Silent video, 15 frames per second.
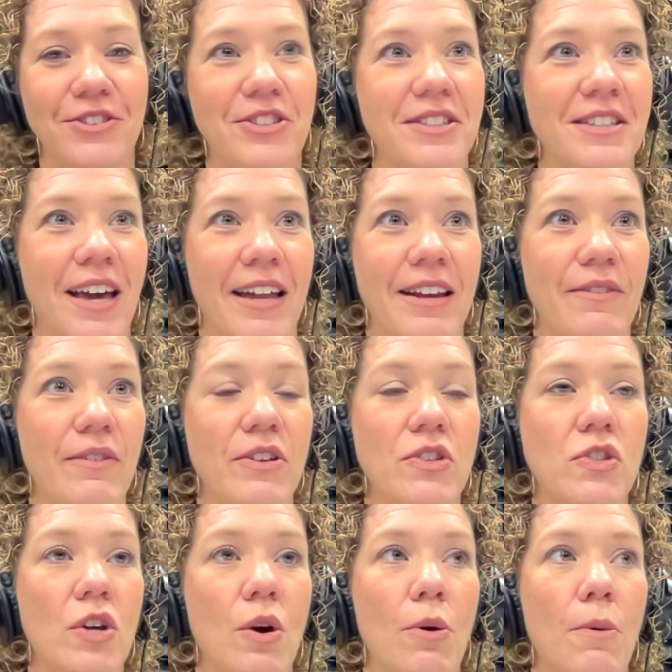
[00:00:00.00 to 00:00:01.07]
Just kind of,
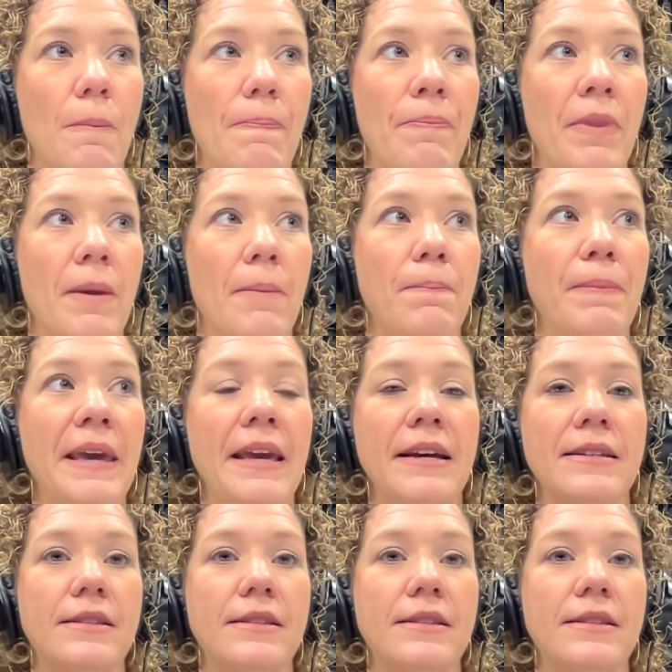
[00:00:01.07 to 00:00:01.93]
so being